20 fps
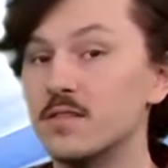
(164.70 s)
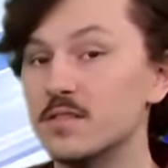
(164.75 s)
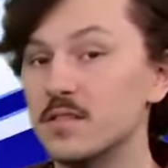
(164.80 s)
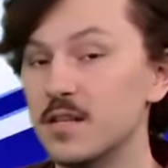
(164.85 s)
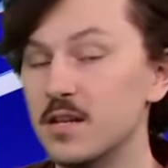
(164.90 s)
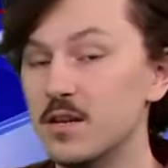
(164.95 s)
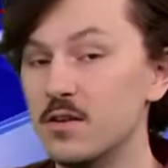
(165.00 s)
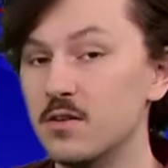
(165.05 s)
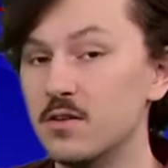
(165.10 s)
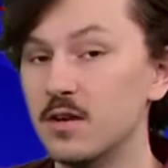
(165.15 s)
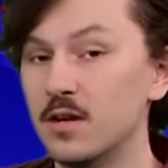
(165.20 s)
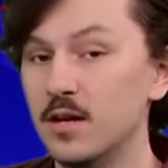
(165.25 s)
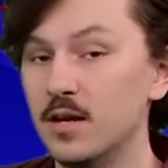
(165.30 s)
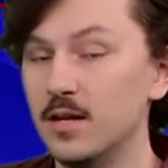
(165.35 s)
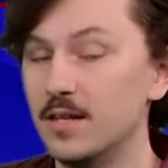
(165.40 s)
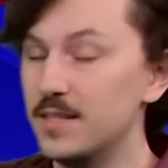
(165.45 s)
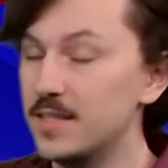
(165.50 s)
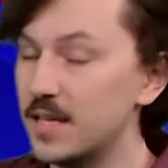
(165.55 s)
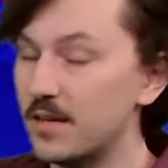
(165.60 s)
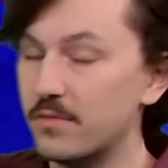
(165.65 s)
here.
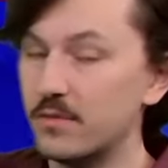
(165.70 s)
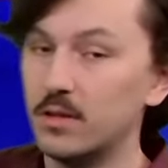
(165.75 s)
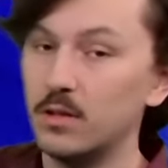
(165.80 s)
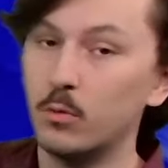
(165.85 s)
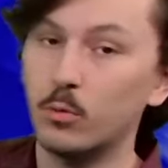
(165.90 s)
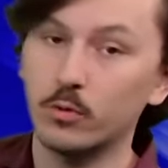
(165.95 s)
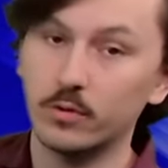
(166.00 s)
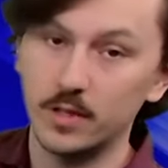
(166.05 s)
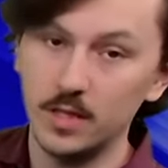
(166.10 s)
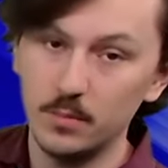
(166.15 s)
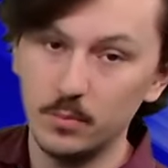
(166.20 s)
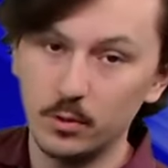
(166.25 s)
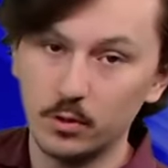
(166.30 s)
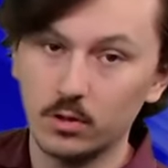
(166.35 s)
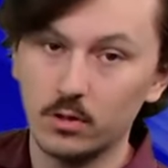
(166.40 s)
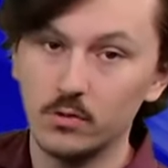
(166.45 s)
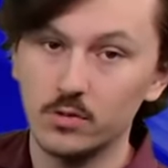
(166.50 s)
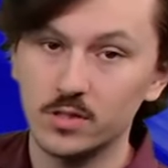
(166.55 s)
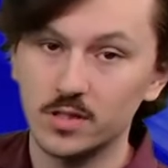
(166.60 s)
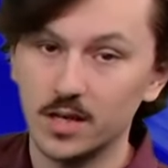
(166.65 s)
Definitely worth keeping a
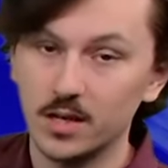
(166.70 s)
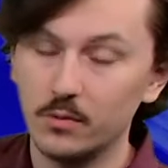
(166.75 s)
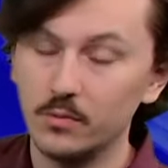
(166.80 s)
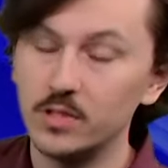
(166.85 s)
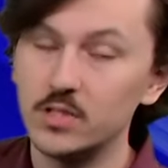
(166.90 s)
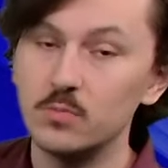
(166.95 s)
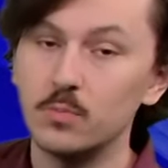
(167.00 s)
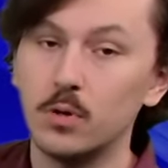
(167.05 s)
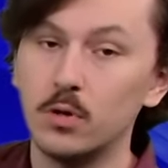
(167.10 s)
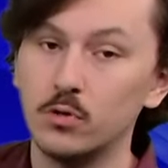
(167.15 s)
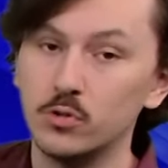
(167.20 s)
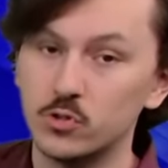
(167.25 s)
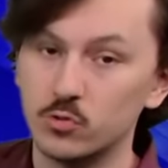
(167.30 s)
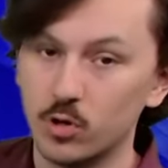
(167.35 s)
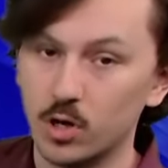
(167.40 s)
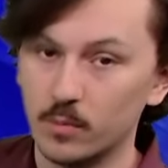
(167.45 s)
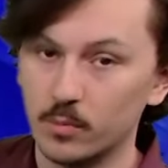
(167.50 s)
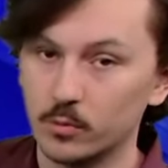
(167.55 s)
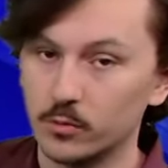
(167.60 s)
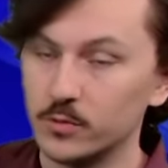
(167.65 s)
close eye on with these
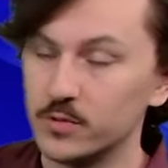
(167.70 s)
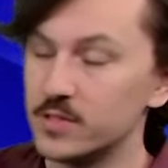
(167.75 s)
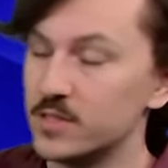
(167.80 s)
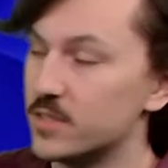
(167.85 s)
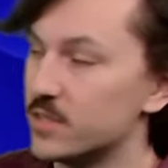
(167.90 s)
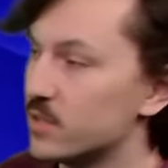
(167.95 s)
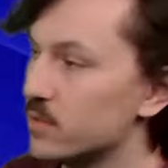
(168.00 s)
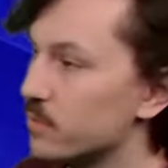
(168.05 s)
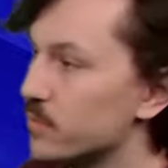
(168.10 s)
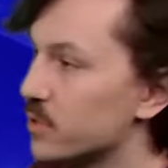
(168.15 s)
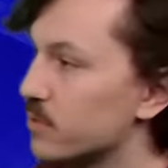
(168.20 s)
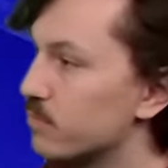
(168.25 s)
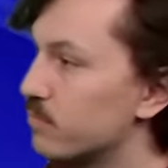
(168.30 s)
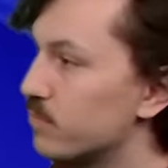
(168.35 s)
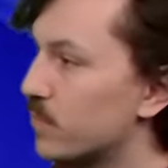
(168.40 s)
post-tropical systems.